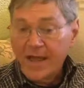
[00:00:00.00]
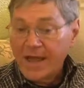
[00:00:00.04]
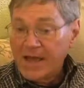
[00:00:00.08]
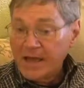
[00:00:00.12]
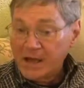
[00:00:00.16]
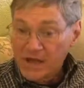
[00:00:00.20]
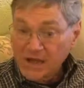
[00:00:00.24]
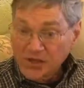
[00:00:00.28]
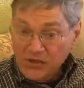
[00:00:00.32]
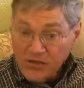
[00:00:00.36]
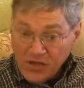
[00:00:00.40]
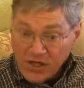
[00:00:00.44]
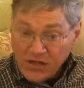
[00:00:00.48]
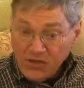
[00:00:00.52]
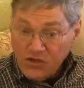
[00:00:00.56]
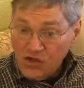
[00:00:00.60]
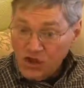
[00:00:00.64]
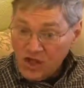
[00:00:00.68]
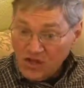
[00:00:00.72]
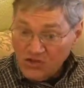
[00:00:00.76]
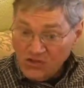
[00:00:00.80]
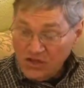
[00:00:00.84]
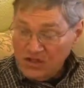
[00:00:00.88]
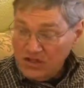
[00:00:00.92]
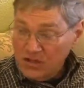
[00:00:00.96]
And I think
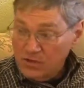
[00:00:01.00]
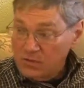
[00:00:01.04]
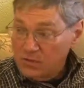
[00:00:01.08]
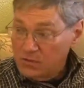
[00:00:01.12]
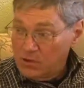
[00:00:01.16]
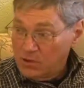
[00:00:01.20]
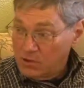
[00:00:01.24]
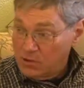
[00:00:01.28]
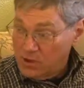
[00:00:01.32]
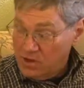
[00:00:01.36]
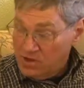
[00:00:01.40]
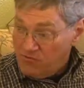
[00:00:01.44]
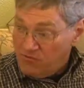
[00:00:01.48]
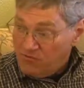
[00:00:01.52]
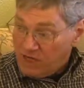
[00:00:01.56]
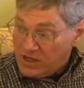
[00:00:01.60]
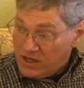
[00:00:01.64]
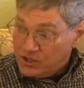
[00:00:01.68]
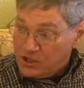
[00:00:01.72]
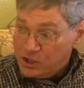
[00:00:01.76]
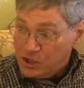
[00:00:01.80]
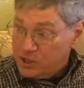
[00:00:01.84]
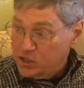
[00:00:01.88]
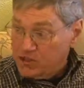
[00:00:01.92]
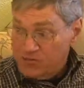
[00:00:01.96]
that the
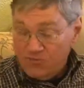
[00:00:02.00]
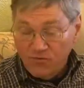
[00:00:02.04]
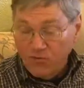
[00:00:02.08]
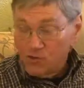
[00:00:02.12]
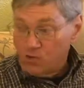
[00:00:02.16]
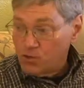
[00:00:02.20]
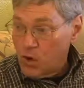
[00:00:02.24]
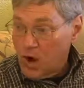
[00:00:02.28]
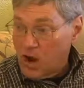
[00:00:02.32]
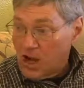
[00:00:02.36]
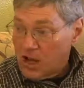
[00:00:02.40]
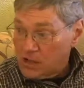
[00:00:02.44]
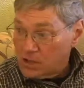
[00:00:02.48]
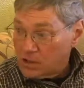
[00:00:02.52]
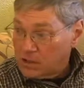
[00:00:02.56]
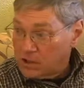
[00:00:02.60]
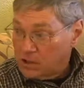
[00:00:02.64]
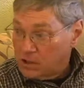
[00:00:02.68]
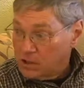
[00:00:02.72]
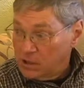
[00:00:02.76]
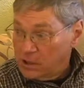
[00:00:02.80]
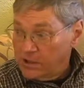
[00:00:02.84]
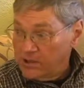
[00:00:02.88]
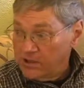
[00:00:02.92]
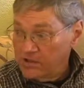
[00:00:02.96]
invasion of Iraq
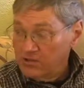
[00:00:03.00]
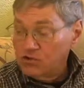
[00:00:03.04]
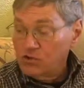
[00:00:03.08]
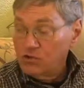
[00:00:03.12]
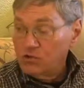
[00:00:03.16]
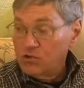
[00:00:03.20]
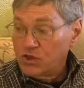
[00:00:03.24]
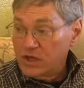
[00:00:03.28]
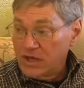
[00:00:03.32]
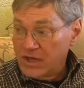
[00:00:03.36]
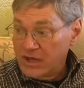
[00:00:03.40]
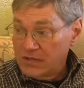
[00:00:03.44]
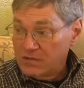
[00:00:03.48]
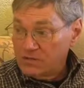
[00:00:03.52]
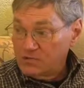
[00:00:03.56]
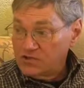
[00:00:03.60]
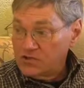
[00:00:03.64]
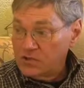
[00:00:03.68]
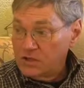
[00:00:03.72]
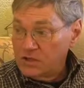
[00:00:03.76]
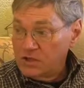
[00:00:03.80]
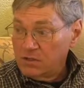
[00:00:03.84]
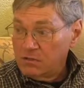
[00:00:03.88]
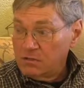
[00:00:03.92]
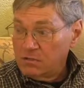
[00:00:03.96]
in
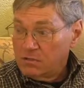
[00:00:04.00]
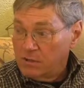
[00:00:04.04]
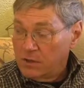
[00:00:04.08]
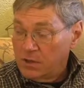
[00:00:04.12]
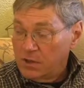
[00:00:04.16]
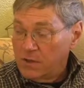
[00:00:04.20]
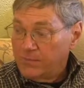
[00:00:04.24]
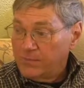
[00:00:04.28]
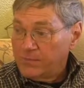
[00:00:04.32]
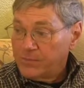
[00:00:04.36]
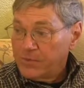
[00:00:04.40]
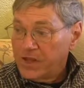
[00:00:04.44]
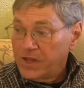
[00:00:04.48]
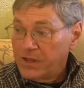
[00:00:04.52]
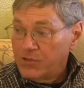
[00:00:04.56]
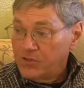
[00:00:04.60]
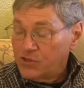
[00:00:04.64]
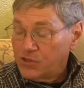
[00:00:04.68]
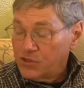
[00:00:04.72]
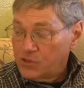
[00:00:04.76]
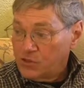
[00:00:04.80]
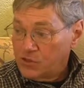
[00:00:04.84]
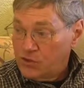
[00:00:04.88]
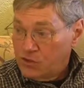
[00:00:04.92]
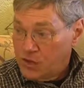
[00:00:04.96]

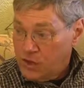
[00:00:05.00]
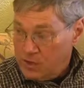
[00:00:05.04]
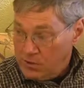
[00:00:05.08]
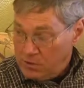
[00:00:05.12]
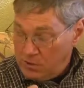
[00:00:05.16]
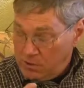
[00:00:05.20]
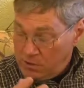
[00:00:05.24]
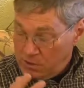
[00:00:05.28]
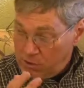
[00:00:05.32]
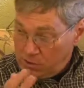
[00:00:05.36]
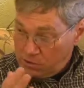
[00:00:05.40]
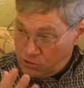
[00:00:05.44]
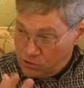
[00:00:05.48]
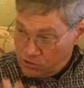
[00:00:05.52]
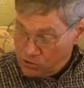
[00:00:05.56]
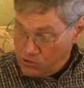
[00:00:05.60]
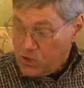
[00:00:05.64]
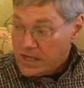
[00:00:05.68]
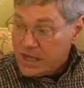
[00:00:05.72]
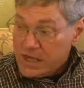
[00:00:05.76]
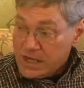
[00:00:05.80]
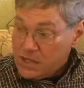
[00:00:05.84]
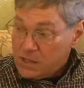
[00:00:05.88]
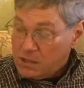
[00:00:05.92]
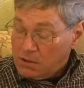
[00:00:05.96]

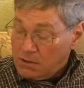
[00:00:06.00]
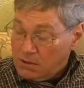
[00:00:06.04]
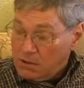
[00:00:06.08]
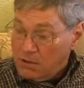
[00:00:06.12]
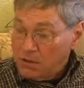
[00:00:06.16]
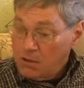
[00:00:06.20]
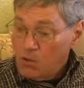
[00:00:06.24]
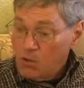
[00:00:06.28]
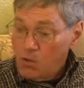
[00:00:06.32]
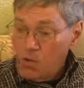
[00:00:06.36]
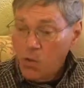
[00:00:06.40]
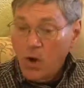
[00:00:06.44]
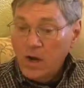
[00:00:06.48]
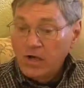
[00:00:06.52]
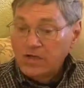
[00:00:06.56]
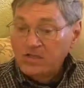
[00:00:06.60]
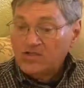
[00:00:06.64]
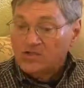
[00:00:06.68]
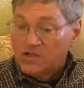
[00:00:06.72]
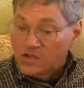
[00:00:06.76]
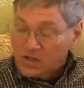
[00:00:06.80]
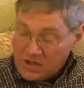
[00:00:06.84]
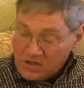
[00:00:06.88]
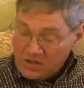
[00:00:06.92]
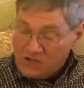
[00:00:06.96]
2003
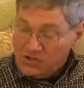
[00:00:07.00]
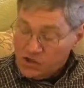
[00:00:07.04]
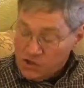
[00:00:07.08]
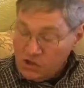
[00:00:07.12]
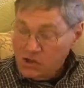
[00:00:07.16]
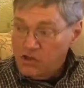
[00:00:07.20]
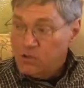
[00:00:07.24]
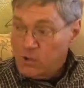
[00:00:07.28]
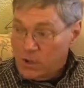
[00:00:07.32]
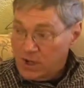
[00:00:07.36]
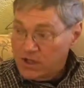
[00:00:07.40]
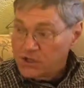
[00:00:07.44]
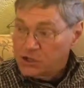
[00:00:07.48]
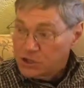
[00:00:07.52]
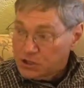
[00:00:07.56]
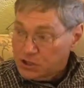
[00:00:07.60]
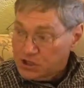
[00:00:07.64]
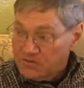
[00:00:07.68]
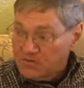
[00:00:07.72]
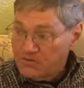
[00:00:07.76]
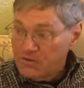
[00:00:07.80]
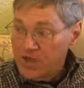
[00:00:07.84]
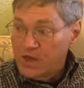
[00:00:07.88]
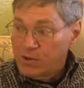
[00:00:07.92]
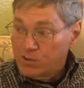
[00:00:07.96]
was a
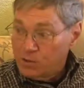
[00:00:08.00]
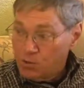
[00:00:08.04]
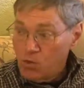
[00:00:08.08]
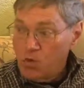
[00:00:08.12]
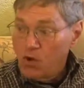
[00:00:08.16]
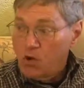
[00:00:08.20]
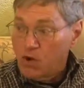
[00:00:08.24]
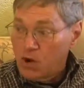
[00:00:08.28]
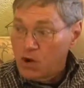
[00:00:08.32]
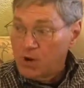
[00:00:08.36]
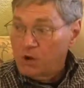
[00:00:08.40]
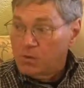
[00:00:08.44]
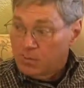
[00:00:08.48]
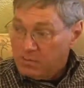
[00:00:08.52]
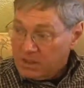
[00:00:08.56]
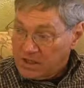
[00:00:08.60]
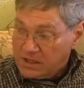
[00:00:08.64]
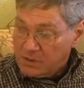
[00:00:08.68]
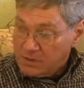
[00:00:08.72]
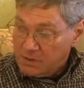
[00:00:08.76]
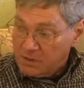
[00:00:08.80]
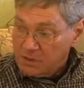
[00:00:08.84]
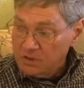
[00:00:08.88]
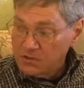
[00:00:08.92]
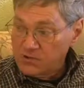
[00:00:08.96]
continuation of that war,
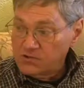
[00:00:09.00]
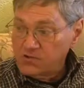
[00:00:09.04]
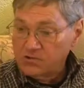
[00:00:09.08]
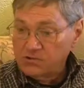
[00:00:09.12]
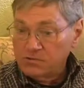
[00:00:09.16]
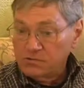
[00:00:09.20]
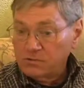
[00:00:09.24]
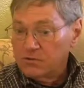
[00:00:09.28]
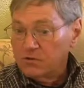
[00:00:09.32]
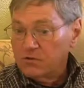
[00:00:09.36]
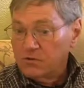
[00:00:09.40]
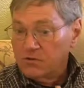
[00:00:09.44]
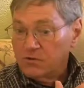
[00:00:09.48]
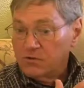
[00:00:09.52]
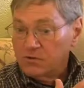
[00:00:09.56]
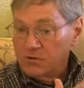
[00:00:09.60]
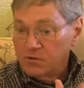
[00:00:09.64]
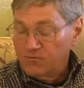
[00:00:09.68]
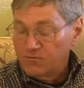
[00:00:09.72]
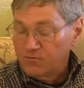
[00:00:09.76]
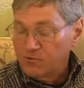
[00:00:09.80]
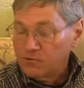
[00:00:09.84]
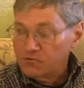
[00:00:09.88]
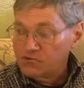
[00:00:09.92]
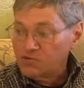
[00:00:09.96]
because
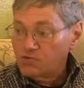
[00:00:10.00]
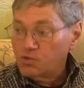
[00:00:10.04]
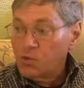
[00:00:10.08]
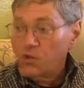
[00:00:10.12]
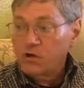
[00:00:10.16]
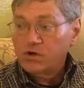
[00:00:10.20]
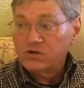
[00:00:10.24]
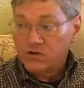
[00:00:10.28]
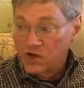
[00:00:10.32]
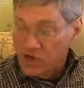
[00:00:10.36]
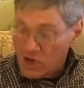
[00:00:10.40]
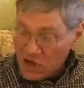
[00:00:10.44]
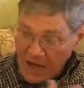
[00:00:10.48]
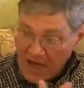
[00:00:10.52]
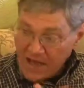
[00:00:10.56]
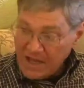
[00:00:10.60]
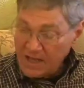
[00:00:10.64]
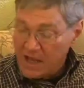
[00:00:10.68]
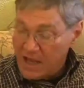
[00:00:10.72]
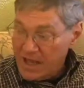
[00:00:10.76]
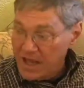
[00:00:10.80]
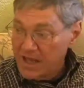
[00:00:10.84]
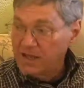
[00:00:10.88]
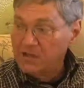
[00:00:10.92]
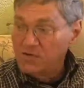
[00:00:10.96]
the first war did
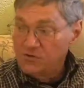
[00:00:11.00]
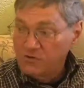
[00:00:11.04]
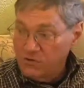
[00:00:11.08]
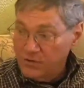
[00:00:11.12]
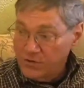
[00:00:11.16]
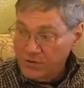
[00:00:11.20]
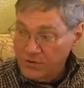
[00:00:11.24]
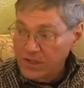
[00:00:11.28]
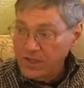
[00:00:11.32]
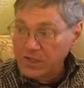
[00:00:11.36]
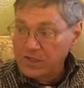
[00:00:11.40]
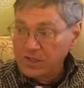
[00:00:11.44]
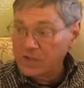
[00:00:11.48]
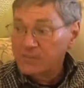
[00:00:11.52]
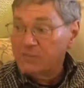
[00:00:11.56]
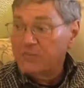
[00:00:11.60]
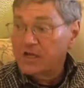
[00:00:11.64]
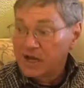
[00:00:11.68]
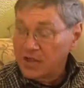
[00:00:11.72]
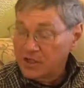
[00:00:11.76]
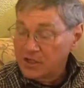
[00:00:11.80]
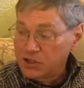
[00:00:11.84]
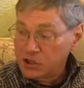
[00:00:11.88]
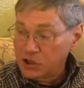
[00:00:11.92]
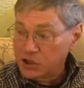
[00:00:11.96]
not end in the
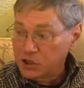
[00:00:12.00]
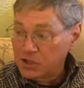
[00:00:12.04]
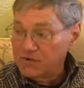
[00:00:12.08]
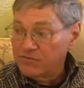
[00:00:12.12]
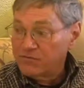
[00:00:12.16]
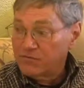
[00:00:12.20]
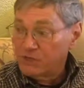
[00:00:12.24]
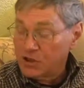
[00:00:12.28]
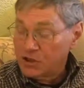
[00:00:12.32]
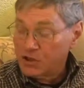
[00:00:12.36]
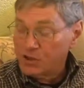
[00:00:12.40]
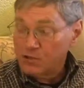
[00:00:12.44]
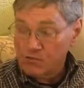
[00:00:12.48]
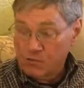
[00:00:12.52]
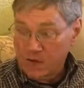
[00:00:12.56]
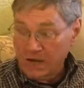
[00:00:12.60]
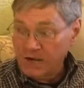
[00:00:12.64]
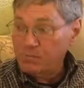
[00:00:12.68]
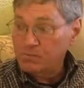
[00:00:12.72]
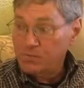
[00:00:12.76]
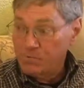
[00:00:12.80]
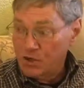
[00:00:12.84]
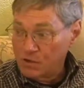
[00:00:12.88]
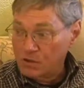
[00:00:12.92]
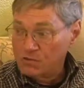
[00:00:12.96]
elimination of the
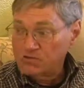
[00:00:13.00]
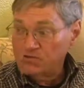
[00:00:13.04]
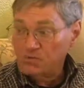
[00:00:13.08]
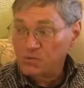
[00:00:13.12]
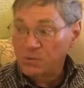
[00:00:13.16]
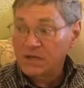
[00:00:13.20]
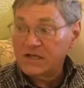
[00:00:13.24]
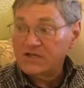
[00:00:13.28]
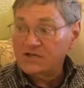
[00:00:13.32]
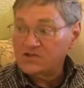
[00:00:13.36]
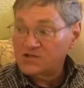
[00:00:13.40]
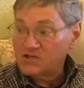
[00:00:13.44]
threat posed by